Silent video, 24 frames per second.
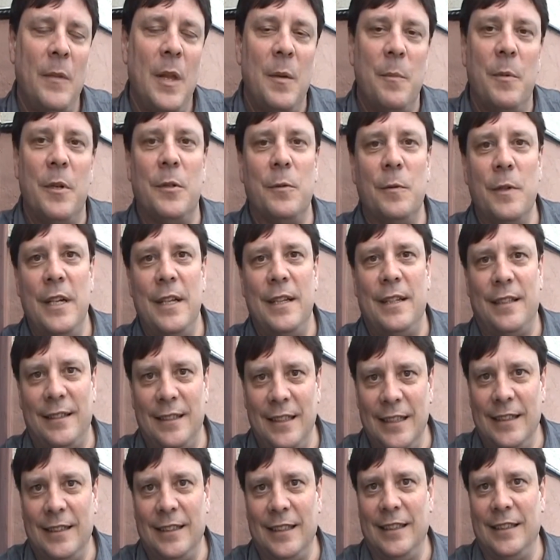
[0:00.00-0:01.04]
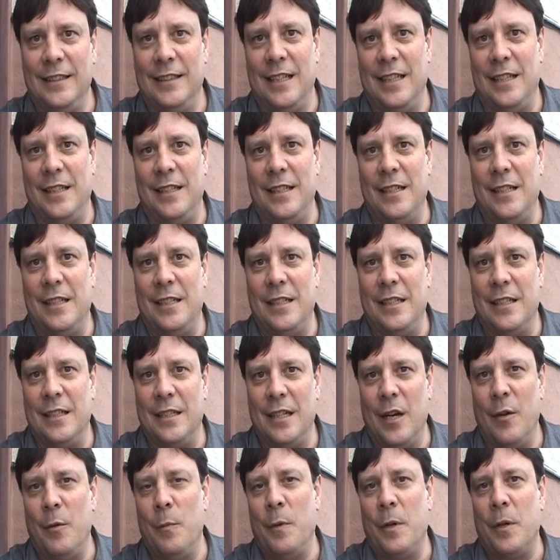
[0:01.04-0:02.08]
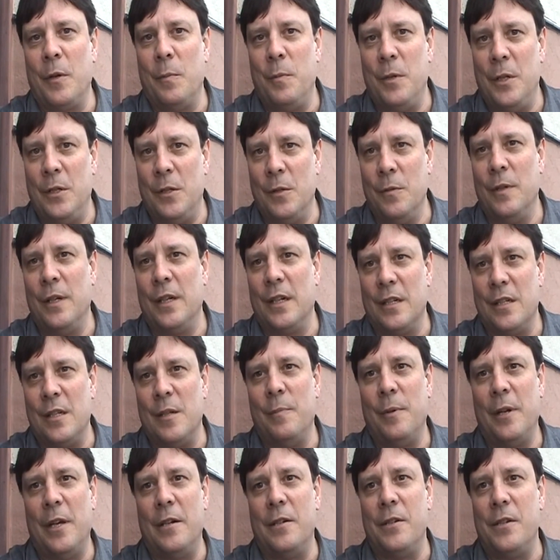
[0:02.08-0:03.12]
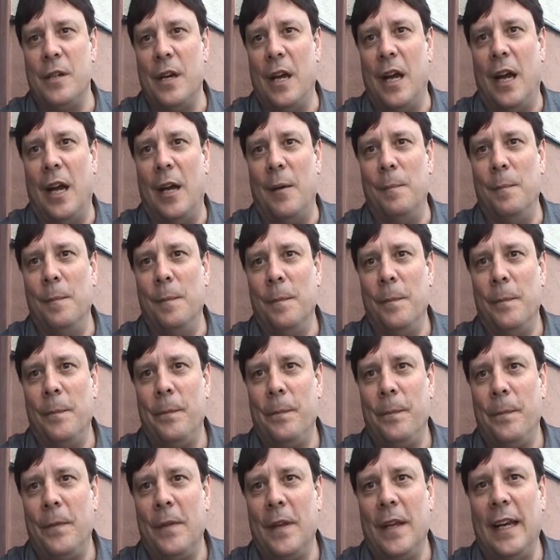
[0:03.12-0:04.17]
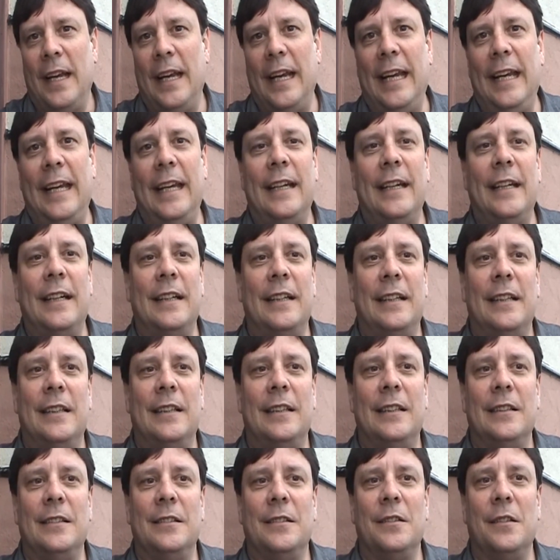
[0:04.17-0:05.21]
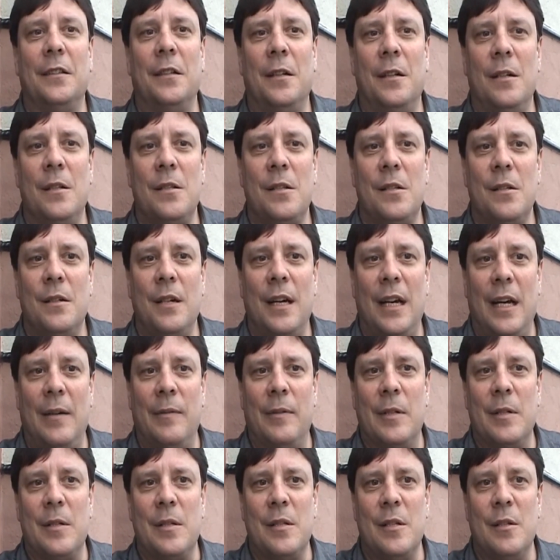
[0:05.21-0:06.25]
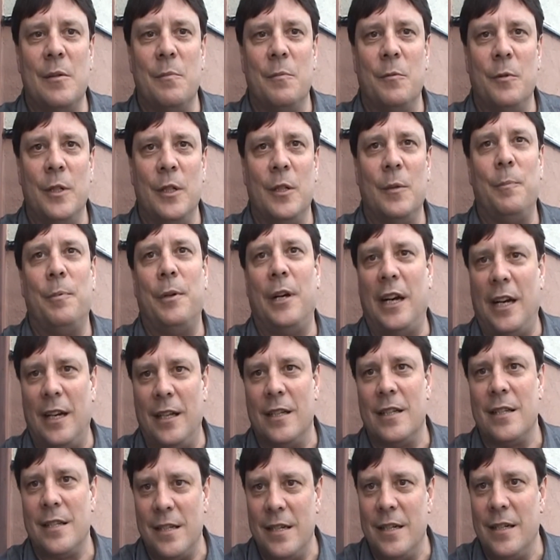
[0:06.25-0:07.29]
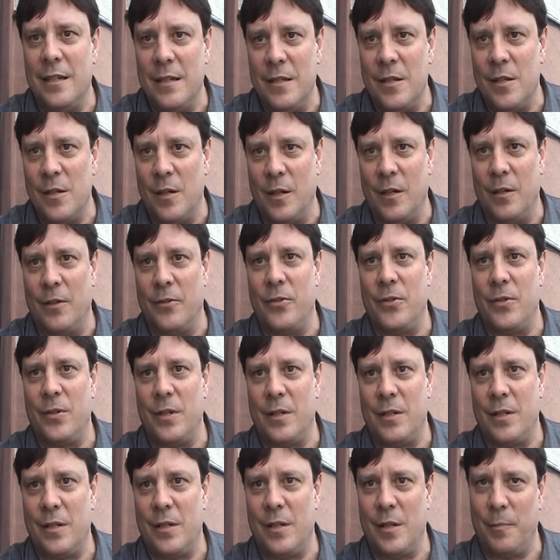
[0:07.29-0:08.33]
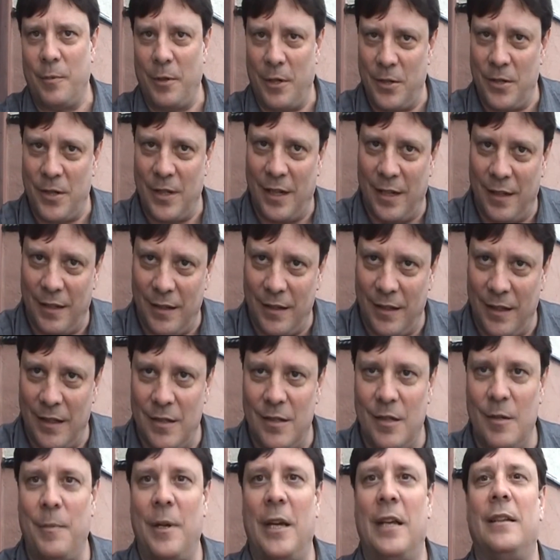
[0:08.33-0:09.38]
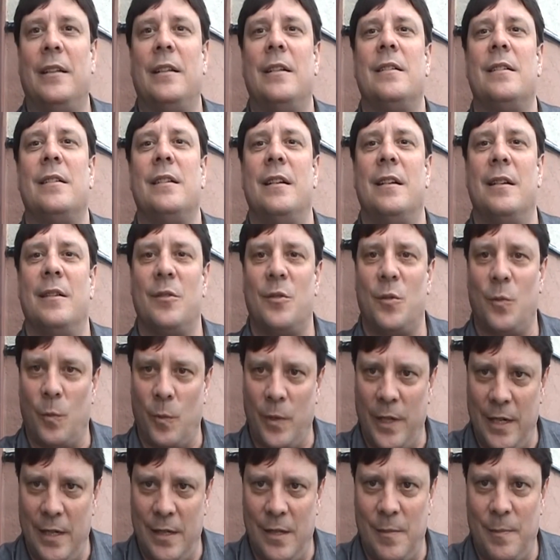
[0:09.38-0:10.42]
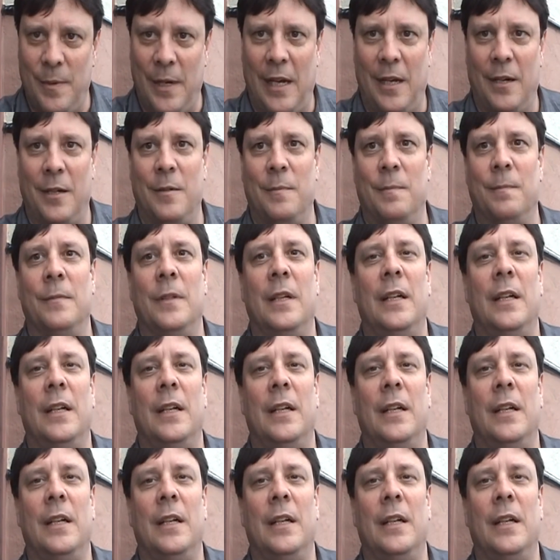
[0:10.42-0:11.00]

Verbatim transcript: between thinking that the government could be doing us a better job and also having some real policy concerns just mm-hmm. as a mm-hmm. person that thinks about these things reads about them